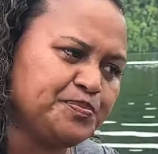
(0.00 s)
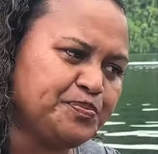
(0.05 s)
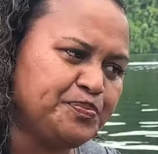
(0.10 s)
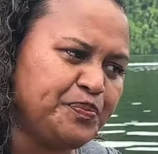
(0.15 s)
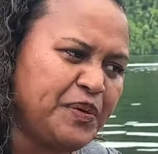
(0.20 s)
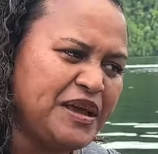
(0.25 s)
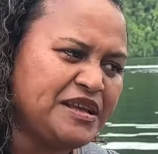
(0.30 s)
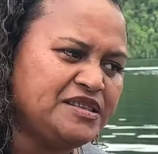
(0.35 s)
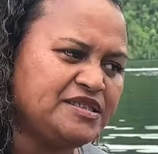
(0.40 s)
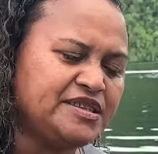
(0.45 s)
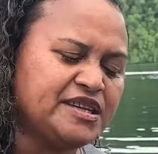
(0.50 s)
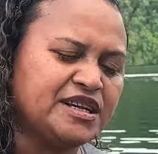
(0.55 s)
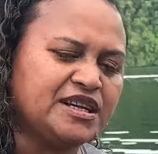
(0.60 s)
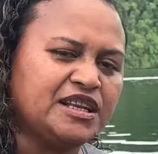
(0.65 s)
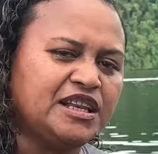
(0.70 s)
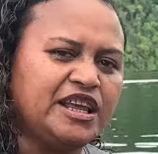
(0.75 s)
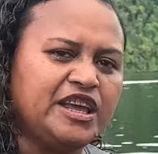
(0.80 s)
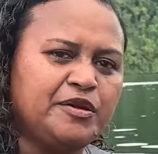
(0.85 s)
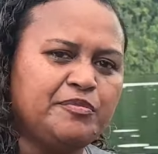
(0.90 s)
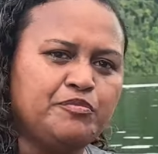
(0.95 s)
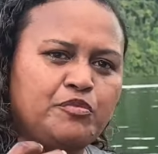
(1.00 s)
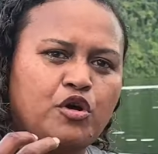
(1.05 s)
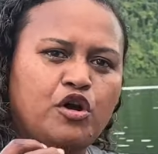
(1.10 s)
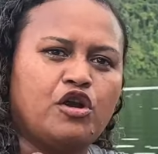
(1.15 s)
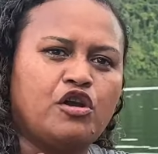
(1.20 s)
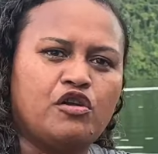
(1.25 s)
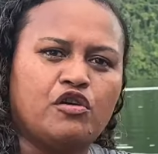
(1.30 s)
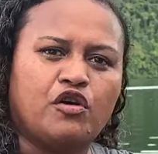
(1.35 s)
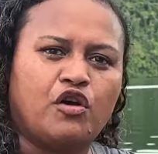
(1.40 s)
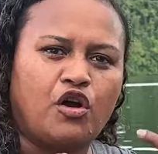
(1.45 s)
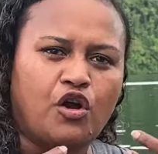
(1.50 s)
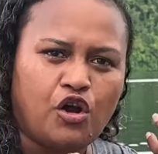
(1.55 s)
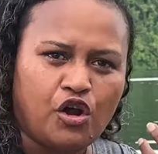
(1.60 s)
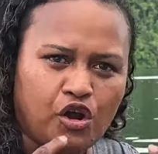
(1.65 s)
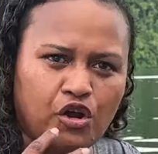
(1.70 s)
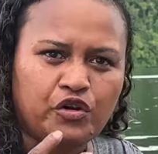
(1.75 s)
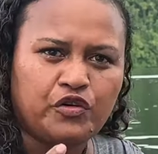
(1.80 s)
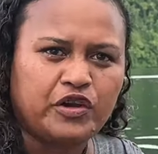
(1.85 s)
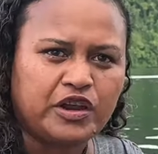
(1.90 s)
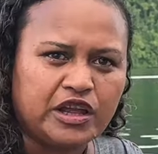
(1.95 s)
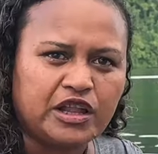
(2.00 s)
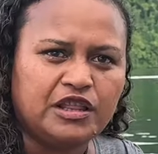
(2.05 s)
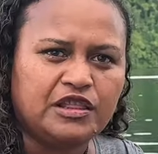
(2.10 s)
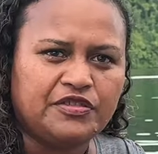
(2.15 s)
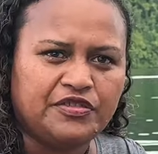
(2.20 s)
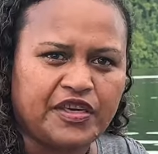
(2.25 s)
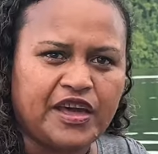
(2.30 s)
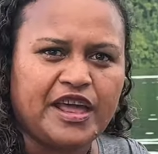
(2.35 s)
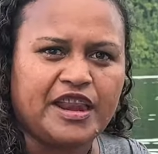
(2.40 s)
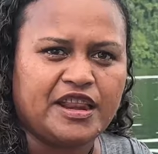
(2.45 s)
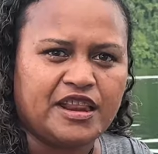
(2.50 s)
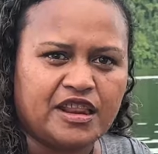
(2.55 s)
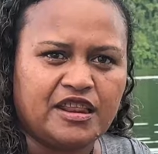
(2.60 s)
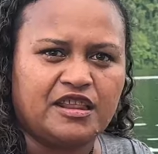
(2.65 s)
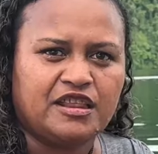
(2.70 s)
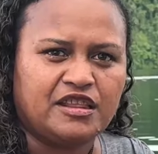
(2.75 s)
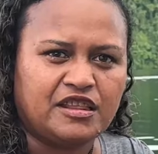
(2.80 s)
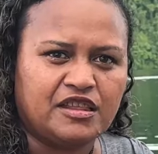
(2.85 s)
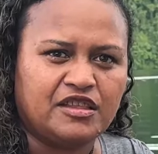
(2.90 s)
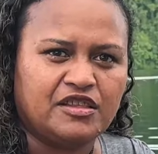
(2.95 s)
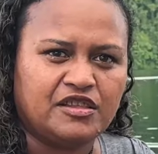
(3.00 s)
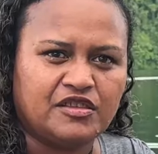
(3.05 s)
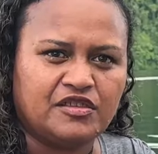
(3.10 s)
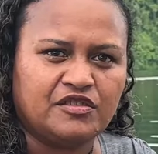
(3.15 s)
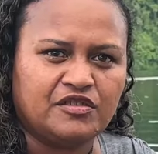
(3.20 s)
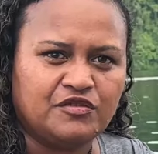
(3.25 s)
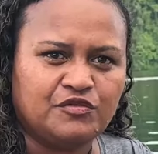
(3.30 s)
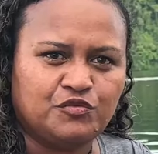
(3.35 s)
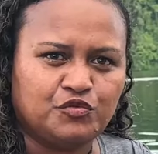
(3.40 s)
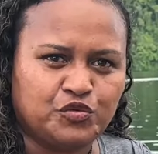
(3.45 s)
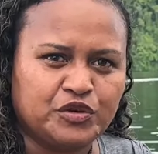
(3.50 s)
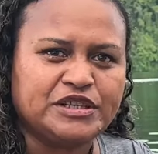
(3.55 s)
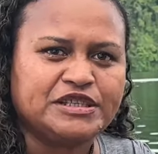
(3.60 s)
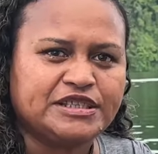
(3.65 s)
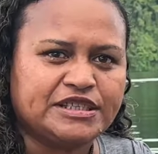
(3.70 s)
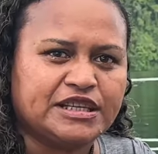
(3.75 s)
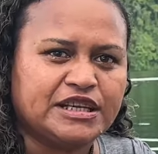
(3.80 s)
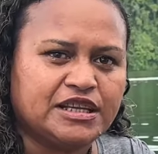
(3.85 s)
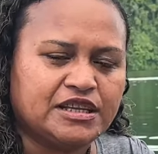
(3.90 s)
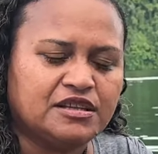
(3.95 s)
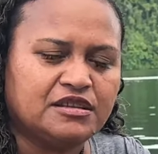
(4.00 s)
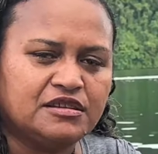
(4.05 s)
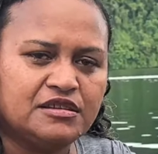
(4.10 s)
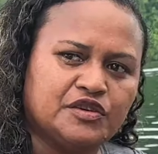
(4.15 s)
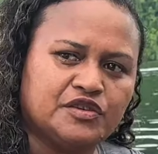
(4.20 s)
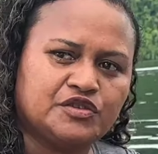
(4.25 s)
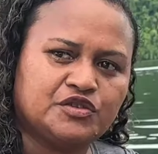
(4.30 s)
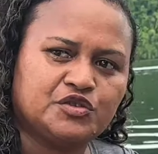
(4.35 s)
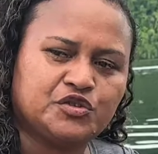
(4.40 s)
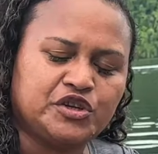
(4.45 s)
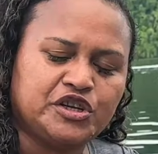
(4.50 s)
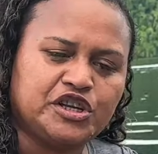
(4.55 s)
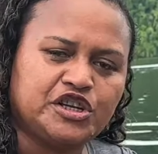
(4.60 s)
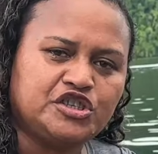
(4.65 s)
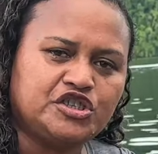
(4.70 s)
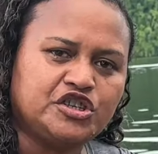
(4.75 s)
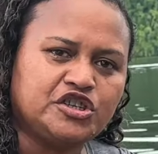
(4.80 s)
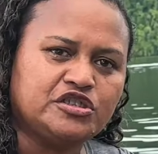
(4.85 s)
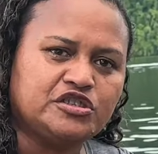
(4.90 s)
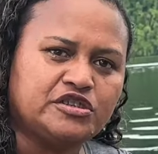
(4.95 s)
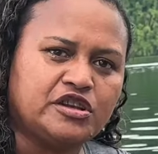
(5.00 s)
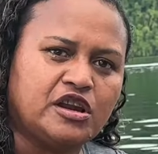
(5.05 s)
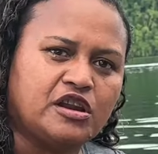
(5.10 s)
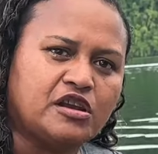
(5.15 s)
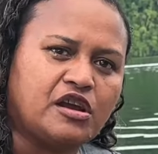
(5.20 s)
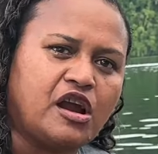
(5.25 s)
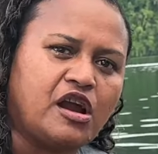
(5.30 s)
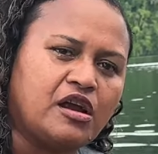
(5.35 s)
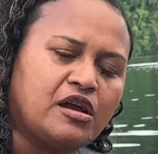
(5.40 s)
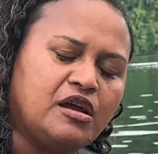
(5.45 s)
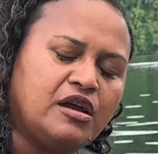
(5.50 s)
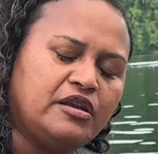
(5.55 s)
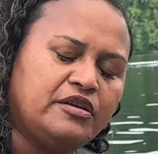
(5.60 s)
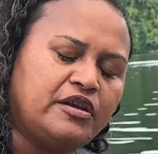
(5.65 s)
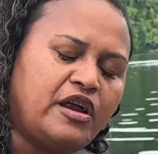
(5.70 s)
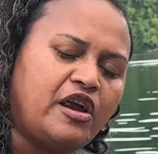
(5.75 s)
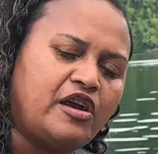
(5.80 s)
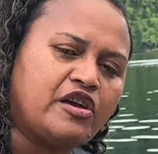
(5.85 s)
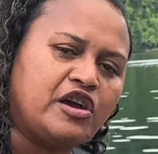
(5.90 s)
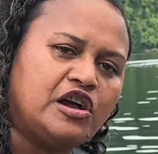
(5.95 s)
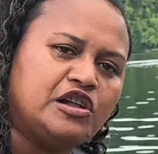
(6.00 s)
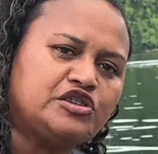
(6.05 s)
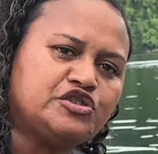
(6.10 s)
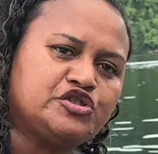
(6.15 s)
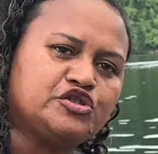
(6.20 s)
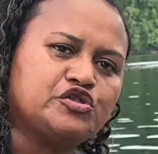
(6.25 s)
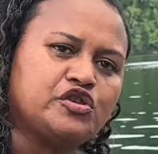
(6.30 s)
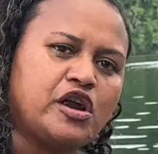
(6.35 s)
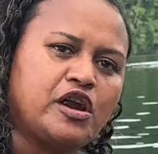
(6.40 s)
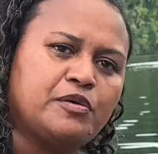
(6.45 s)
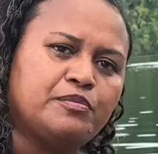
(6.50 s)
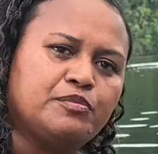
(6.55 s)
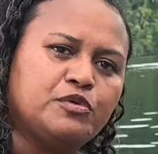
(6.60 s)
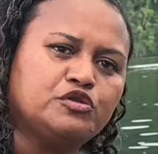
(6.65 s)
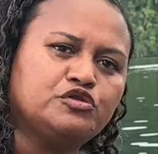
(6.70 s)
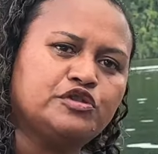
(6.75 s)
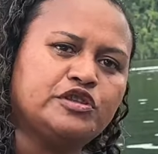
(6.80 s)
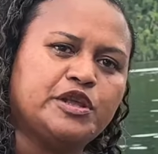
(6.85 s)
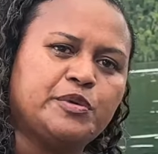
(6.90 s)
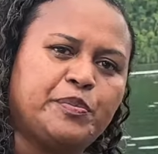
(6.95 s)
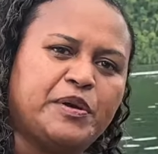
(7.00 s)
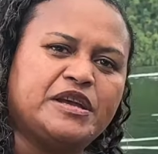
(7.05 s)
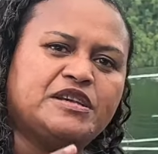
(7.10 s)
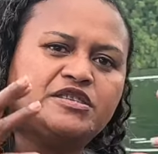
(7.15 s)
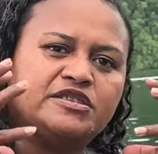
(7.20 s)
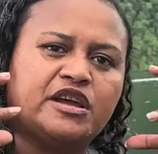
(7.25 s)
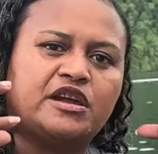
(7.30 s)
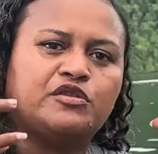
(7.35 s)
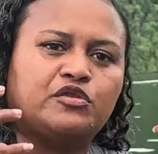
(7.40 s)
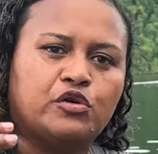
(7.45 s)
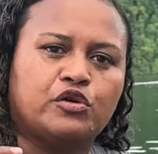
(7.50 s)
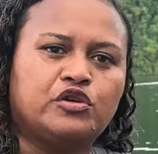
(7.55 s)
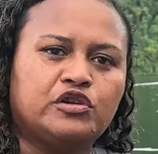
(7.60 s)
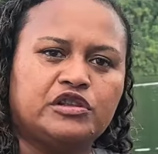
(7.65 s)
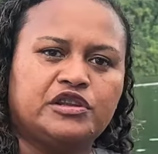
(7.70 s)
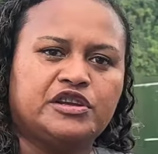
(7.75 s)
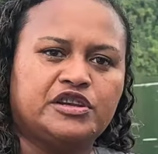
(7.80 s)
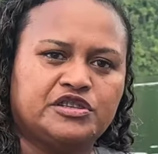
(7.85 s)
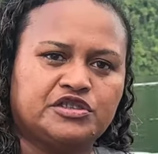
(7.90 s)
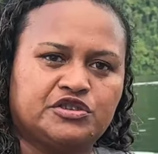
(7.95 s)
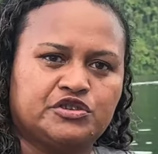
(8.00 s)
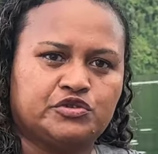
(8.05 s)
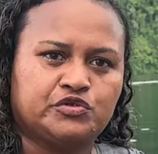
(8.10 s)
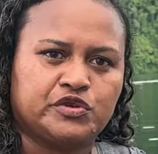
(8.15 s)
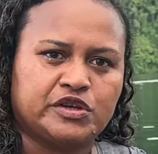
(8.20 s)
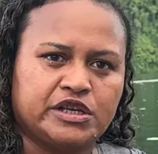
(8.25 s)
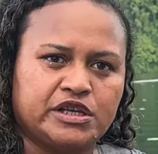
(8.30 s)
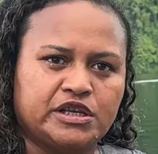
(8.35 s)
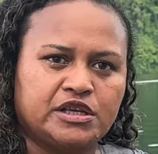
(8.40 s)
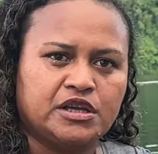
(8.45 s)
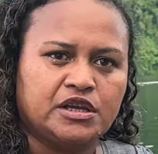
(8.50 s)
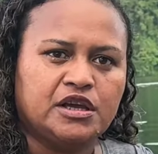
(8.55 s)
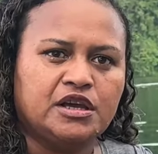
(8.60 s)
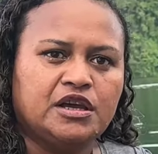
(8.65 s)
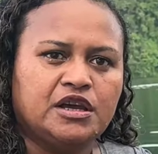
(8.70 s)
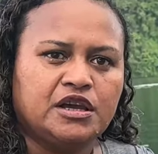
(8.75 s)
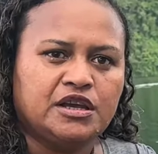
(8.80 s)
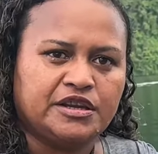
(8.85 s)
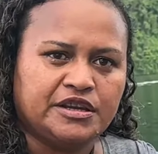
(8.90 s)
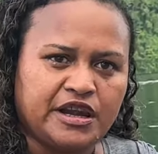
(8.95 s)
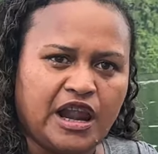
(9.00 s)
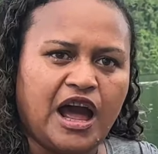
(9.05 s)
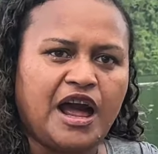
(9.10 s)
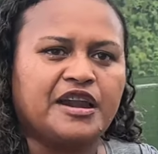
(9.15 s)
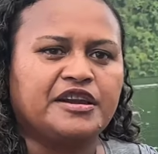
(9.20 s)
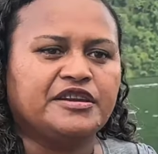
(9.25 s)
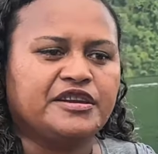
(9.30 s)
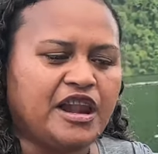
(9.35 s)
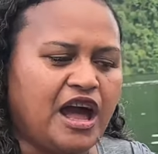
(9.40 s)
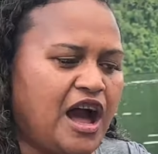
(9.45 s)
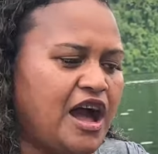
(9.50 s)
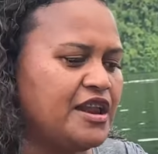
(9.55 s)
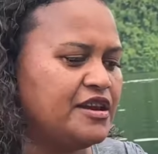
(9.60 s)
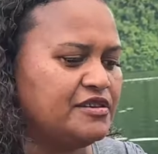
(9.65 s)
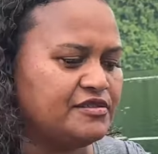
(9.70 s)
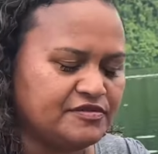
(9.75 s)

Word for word: basically more oral than written. Traditions and our culture are mostly based on oral history. Yes. Not, not,